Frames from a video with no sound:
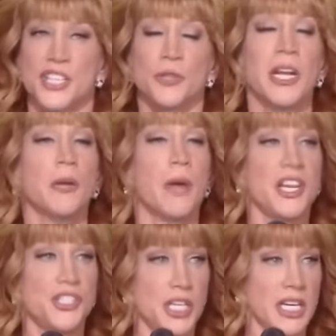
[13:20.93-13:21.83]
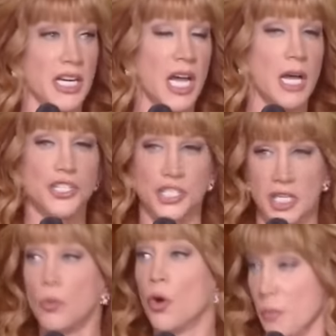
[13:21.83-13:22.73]
so anyway, she uh, she
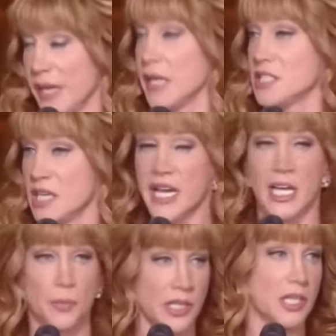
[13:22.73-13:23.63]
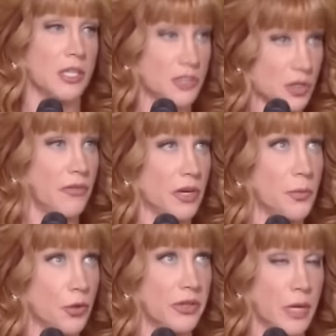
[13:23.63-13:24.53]
did warn me to not get political, so I've already
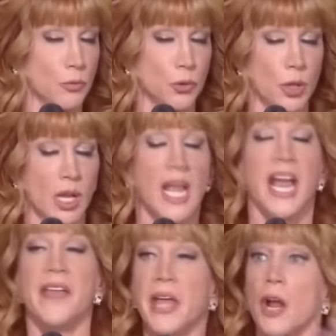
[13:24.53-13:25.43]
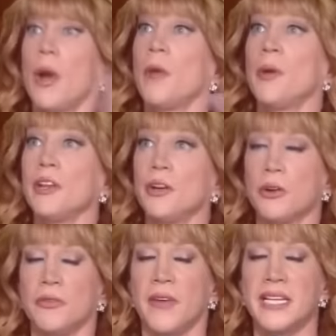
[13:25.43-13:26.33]
broken that rule. And then, oh, I want you to know
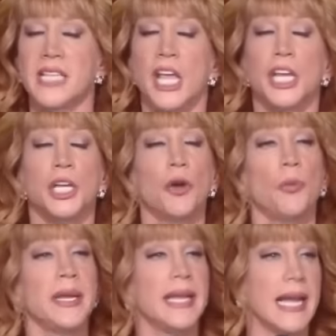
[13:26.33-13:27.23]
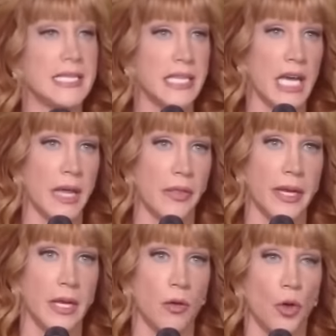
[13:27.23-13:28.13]
her advice. You know it would be nice,
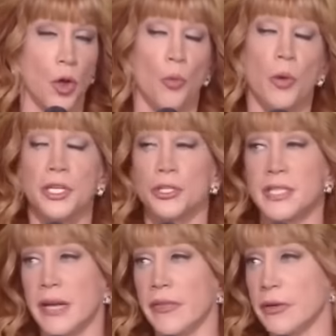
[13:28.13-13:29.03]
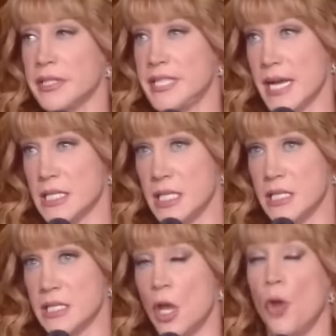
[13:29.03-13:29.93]
Kathleen? When you're down there in
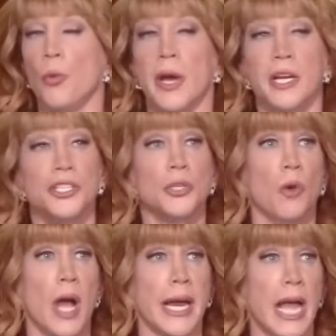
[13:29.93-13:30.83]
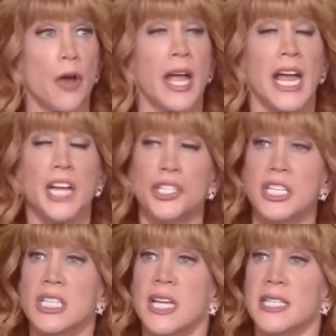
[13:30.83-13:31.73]
Texas, why don't you walk out and
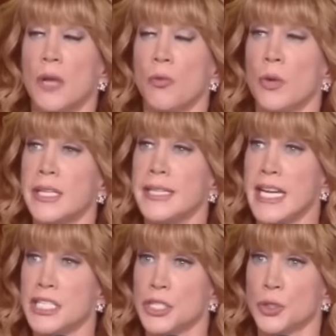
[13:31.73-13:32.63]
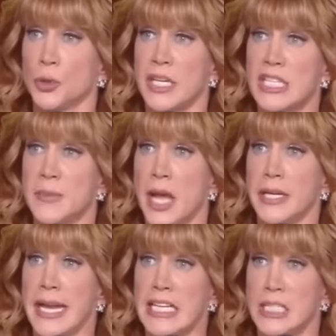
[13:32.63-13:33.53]
just tell real nice stories
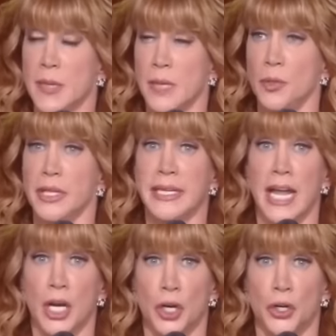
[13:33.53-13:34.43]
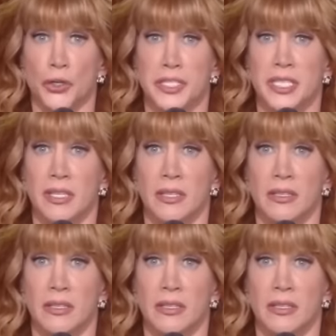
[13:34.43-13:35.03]
about nice people and not curse?